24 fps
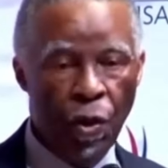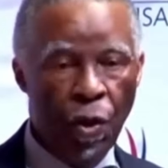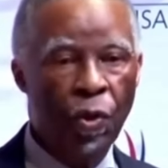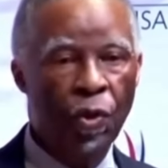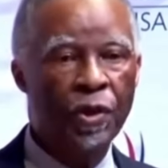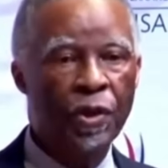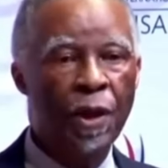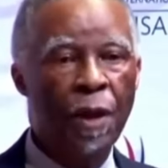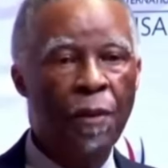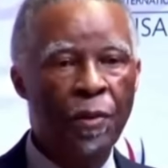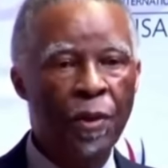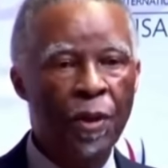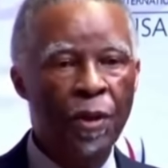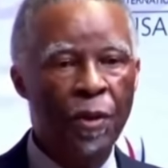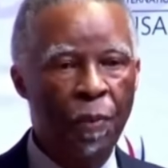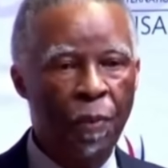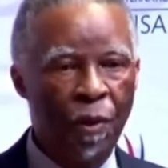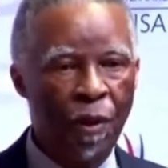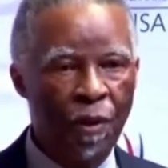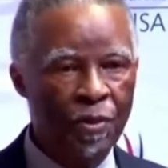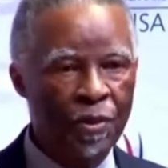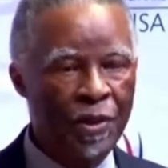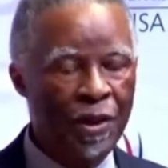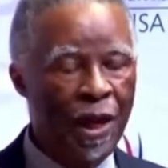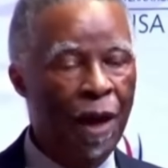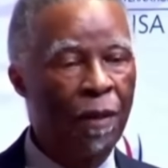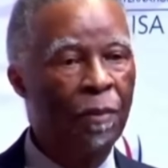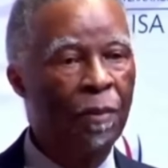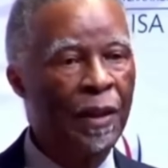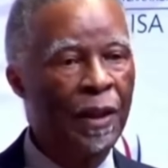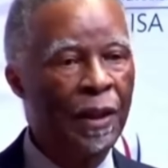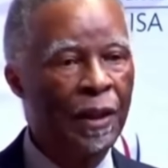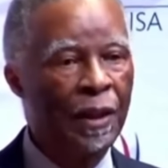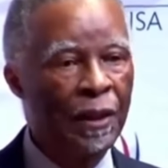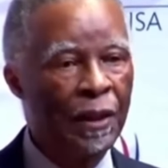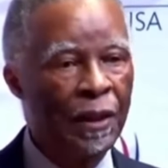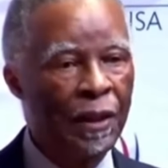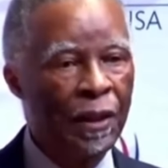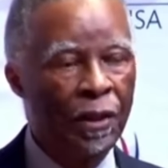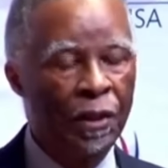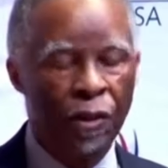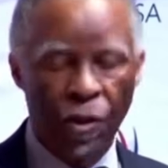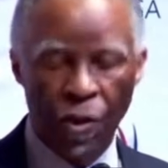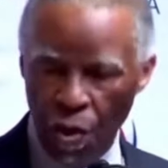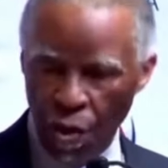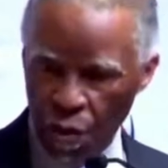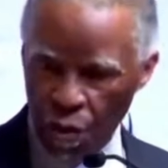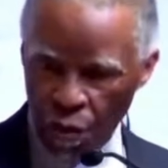No, somebody pops up.
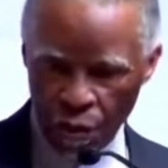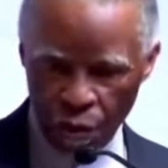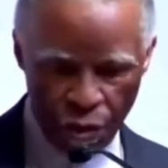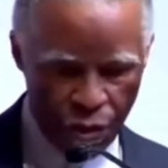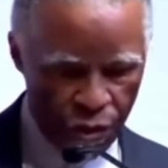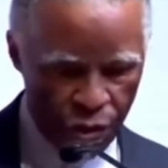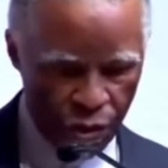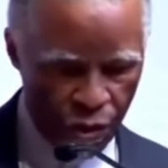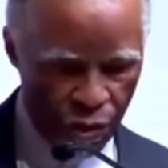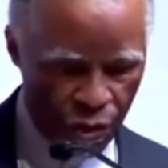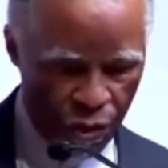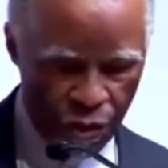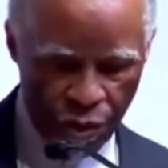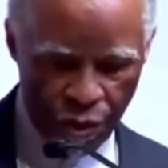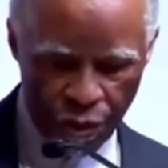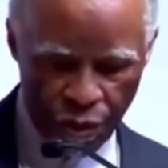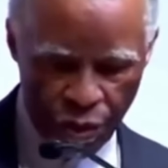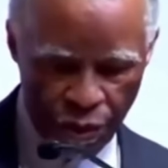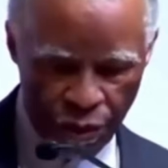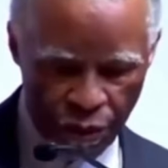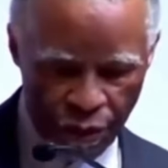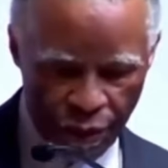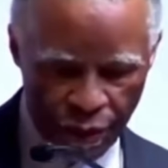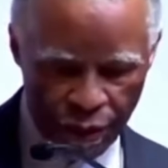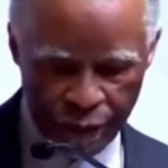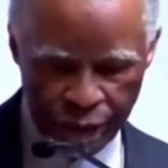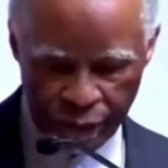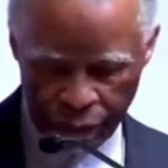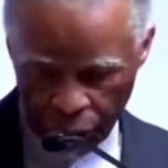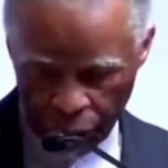No, no, no, no, no.